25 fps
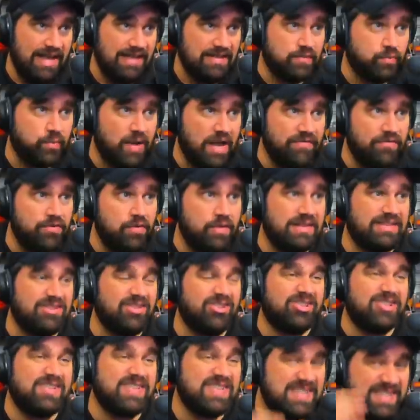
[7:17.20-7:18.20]
That's revenue that
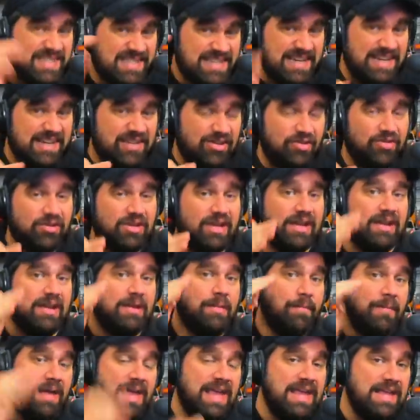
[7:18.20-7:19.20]
they're still going
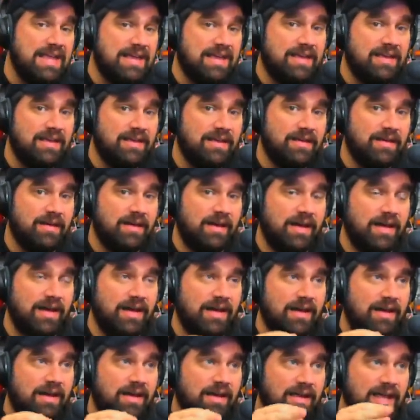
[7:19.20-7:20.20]
to make
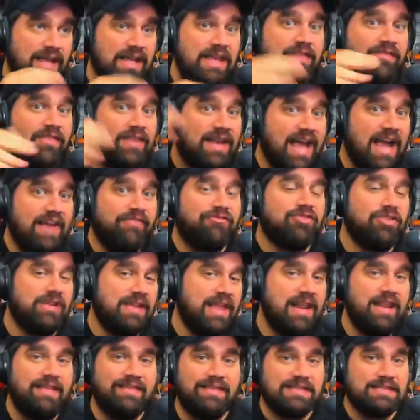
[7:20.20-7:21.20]
uh, even after
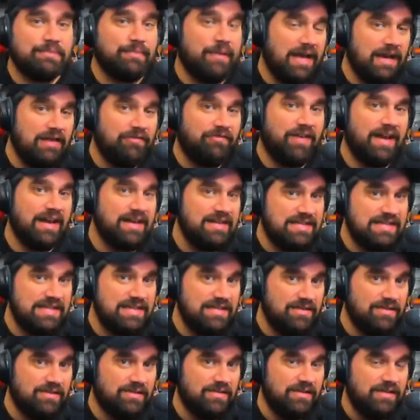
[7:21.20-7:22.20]
getting the Spotify
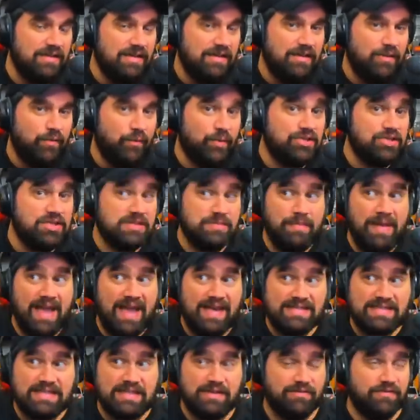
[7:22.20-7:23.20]
deal, which is
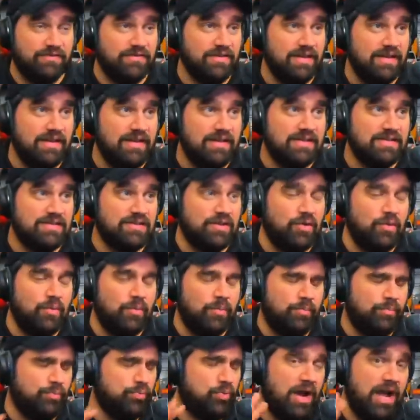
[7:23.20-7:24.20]
massive.
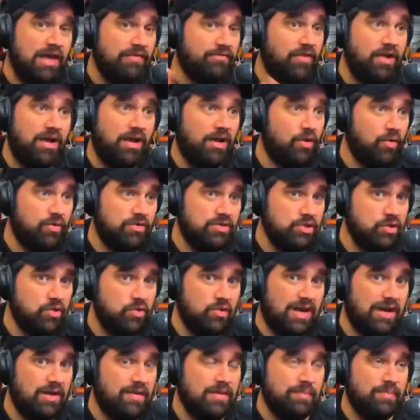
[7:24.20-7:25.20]
So bravo,
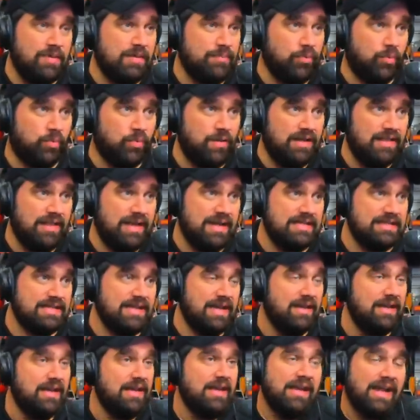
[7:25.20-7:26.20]
dude. I don't think people realize
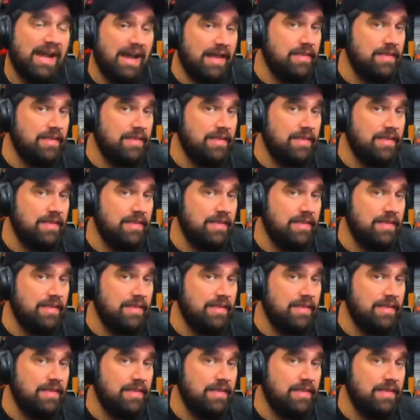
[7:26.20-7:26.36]
that.